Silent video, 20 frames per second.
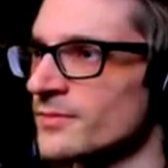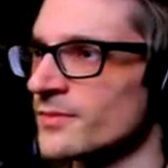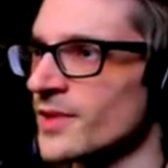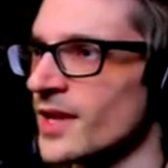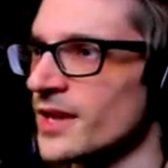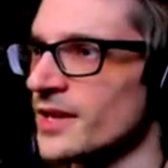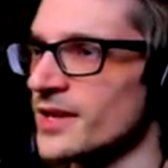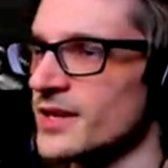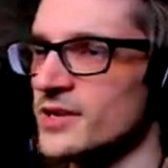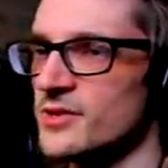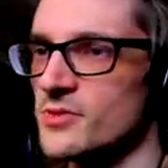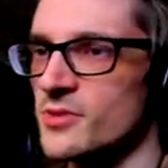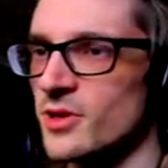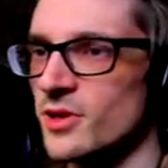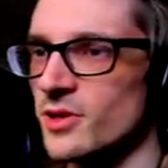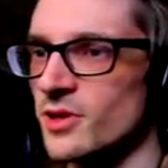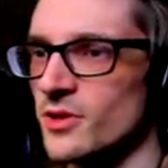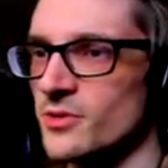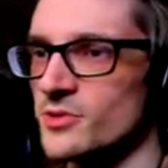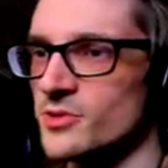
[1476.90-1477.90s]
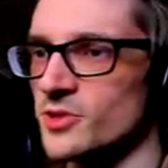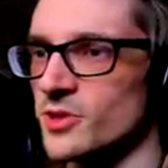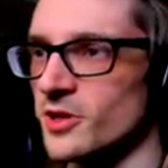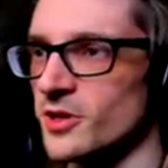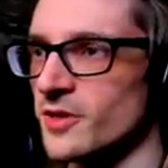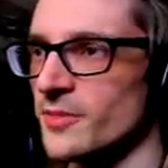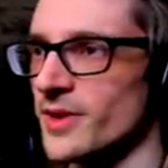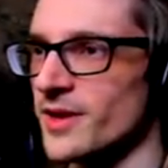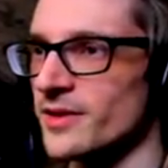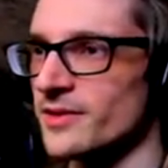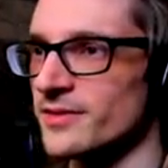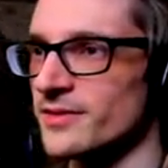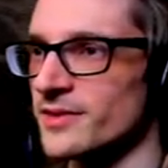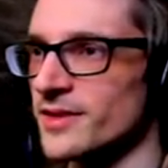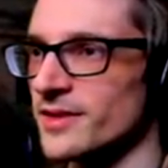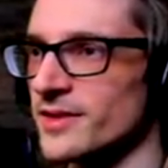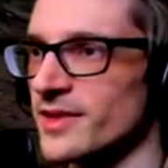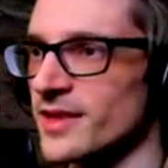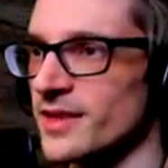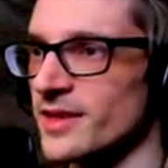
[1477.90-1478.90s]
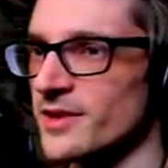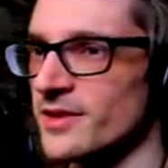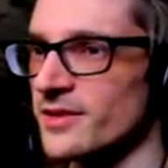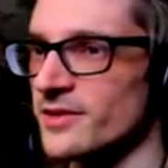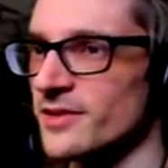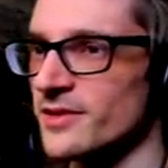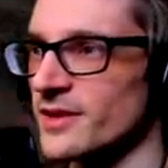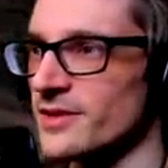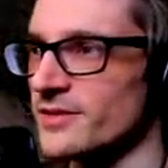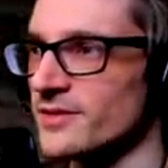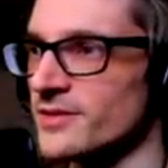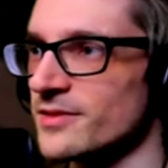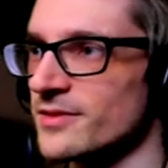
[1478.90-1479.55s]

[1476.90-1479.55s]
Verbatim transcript: Okay, I need you closer. Come on. The thing, like...